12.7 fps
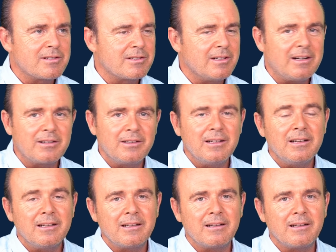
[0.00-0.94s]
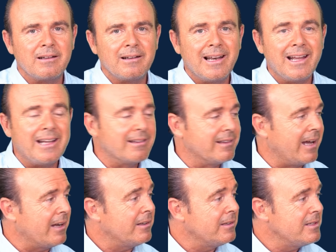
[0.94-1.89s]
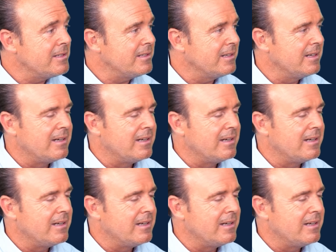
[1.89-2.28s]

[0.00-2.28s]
started in late 90s.